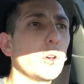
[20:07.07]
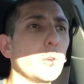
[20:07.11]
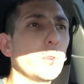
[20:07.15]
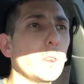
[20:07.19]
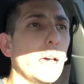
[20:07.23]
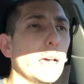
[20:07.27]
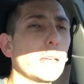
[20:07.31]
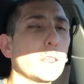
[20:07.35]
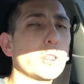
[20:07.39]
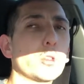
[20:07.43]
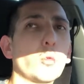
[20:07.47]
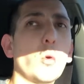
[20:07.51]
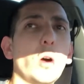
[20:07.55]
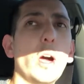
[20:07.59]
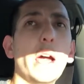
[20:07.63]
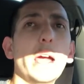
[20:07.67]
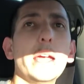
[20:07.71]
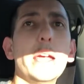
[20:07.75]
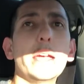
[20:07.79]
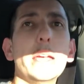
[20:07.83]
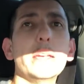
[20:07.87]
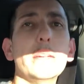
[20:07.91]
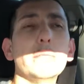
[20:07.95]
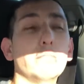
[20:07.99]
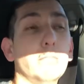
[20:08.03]
that's
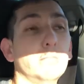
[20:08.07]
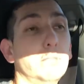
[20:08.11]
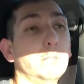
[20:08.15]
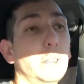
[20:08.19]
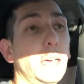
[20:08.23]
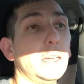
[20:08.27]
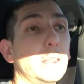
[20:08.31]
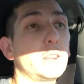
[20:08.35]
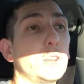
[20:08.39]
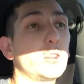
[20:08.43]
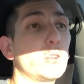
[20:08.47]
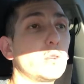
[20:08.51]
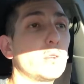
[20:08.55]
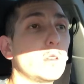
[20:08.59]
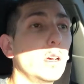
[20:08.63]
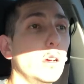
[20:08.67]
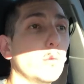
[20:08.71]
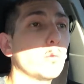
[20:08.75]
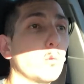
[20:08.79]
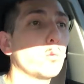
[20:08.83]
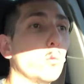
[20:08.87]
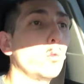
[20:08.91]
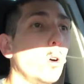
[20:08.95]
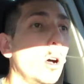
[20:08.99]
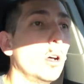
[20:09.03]
why,
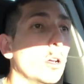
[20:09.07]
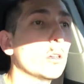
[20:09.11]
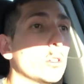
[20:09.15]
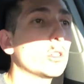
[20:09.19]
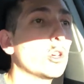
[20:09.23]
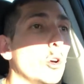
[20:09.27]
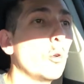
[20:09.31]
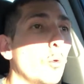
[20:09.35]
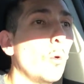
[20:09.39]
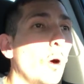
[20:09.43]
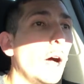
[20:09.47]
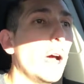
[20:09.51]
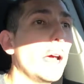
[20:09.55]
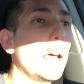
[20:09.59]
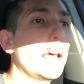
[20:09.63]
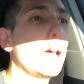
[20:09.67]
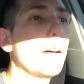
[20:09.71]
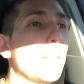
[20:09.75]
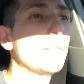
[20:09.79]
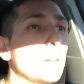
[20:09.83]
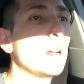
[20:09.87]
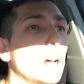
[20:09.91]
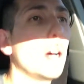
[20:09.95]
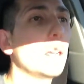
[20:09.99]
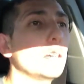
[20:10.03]
also why I
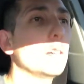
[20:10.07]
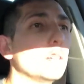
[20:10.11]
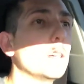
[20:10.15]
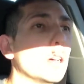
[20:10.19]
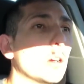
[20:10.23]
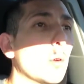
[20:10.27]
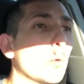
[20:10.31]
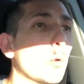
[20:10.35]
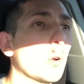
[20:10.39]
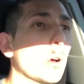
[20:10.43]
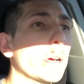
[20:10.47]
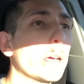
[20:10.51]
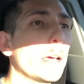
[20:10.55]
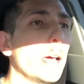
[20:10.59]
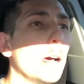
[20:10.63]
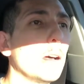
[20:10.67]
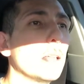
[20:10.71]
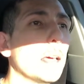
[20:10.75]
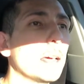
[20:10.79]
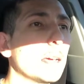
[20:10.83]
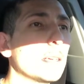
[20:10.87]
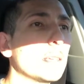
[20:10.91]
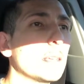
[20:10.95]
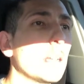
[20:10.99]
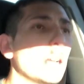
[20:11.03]
have not done a workout.
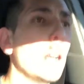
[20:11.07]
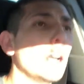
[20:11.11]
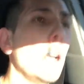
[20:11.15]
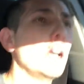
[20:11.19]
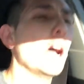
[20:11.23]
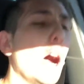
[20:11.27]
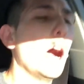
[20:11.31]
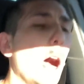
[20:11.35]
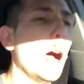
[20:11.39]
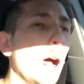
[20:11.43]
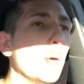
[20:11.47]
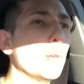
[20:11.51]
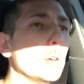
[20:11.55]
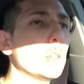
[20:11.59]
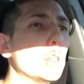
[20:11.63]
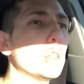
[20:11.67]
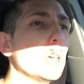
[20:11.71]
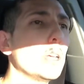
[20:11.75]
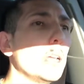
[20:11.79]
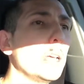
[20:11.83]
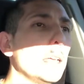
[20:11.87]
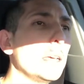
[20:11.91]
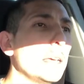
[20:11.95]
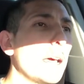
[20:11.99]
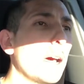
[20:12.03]
Like I said, I was
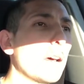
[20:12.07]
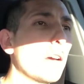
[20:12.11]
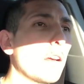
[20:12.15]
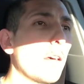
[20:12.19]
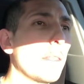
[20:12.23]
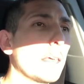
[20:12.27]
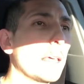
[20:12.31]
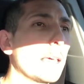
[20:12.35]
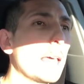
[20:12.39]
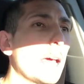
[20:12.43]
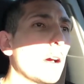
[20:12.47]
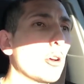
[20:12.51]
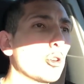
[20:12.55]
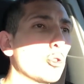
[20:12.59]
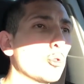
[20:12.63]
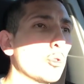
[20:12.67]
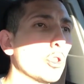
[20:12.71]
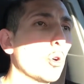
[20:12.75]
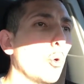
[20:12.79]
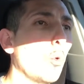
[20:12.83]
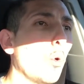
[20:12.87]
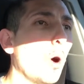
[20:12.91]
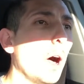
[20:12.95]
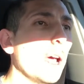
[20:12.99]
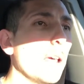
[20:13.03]
sitting down on the couch with
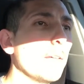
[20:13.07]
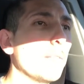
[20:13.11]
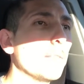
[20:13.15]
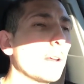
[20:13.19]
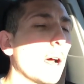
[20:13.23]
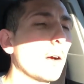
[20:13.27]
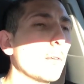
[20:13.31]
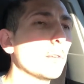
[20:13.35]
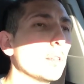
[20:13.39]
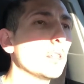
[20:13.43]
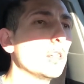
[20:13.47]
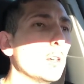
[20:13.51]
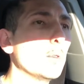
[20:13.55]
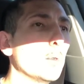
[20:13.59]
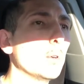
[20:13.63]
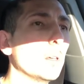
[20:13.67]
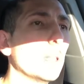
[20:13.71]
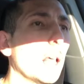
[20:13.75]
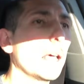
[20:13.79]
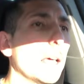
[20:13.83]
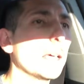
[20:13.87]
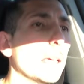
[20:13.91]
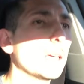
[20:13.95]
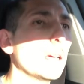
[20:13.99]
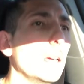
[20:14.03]
the wife and I was doing
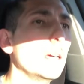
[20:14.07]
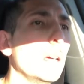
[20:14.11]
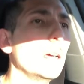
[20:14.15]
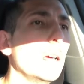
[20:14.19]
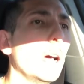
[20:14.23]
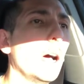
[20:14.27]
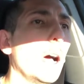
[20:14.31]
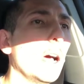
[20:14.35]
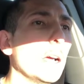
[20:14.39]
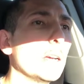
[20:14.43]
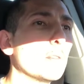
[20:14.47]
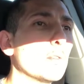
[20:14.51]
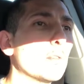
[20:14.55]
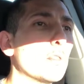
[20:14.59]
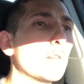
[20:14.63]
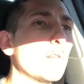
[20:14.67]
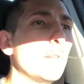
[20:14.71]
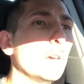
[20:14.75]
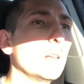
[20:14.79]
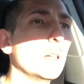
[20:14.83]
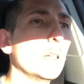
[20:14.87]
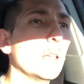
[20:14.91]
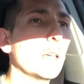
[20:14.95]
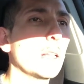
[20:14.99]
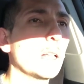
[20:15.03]
like, I was
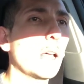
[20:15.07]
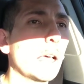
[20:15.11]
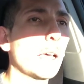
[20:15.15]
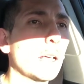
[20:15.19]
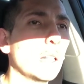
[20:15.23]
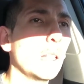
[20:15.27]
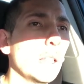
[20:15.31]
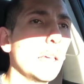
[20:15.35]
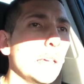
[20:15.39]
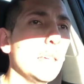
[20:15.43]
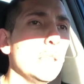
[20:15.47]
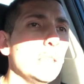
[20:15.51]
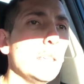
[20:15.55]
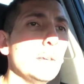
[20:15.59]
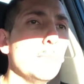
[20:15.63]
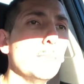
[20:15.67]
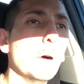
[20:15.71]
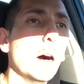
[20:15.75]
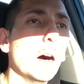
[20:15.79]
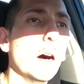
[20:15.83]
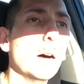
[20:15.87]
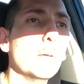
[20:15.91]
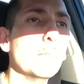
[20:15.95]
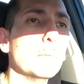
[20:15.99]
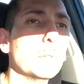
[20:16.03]
feeling like a lazy
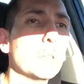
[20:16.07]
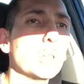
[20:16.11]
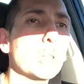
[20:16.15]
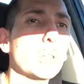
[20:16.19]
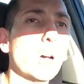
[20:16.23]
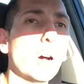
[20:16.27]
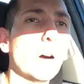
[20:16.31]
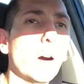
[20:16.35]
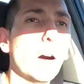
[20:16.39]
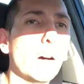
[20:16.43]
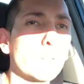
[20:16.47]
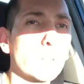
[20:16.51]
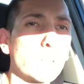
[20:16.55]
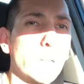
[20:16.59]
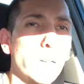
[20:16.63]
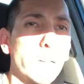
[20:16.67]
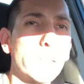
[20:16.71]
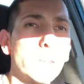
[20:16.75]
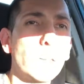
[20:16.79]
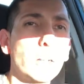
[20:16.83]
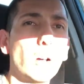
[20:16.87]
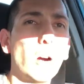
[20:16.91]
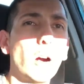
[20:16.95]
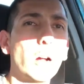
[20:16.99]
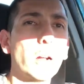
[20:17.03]
bum. So I was
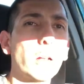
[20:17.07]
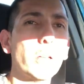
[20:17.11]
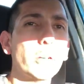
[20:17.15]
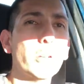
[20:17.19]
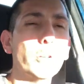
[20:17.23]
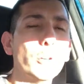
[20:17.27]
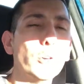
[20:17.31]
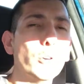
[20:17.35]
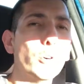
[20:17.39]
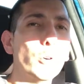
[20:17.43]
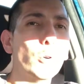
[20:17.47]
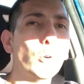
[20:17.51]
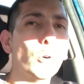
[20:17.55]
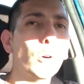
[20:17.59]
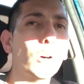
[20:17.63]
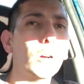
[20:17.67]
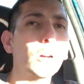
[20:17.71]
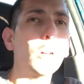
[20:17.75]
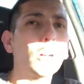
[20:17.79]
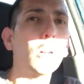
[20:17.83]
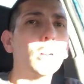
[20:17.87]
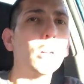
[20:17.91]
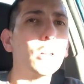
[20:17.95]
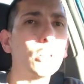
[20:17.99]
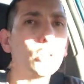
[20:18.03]
like, you know, I'm going to do
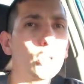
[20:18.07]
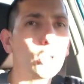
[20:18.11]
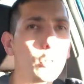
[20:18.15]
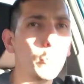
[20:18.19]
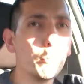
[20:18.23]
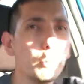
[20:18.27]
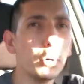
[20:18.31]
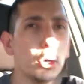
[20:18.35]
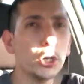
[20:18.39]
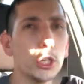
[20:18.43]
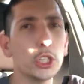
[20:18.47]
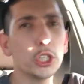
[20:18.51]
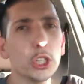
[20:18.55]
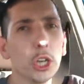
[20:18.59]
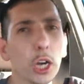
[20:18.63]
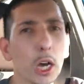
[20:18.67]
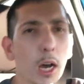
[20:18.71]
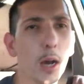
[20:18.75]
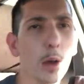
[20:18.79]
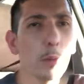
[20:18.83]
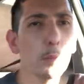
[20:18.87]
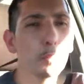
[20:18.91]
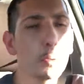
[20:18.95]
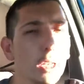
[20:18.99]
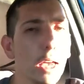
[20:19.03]
some
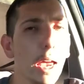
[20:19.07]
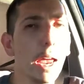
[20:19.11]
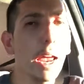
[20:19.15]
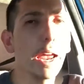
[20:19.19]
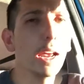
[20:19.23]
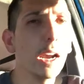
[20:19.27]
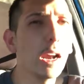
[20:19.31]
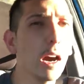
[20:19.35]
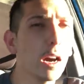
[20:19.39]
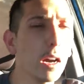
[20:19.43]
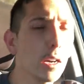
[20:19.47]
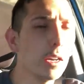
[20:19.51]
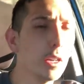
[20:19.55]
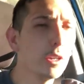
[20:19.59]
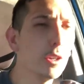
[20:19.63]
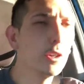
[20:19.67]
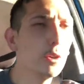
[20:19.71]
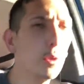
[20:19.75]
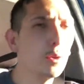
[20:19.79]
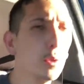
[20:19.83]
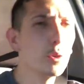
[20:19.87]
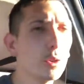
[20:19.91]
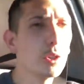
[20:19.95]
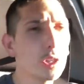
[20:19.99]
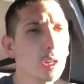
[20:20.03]
push-ups and I'm going to
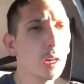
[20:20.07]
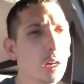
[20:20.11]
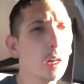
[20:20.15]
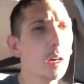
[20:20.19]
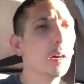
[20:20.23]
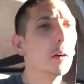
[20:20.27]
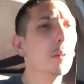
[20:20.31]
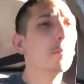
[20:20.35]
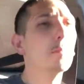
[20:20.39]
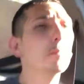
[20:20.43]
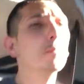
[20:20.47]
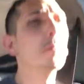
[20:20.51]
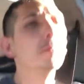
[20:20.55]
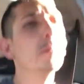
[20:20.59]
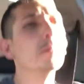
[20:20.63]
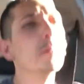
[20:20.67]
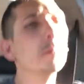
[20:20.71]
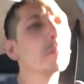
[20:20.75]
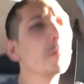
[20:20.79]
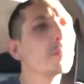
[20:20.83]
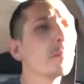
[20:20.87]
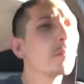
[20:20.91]
do some,